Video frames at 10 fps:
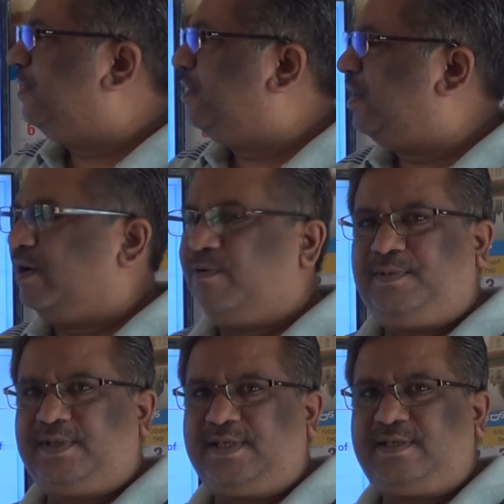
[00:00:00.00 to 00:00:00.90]
I hope
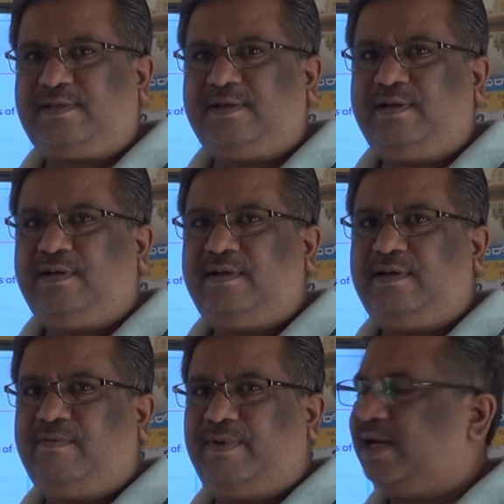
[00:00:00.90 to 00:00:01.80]
this is
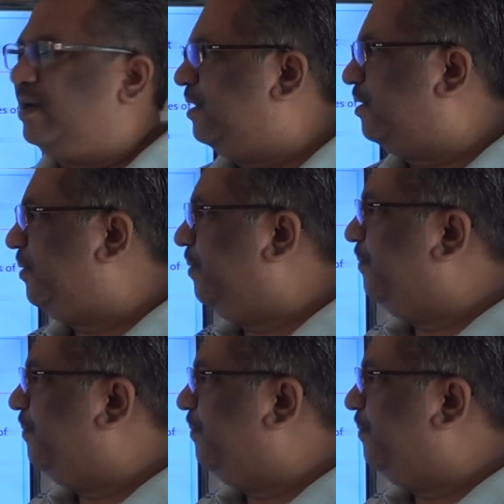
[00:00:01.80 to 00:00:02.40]
very clear to you.